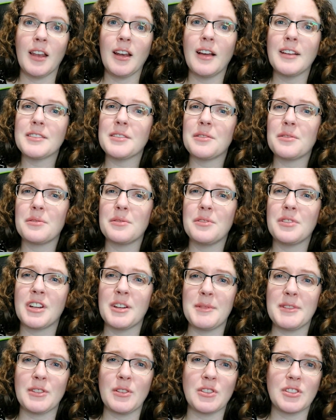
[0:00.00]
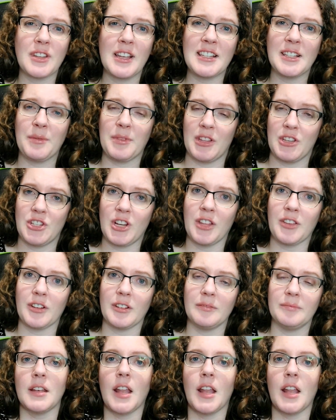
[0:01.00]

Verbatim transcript: And also you're going to be socializing with each other.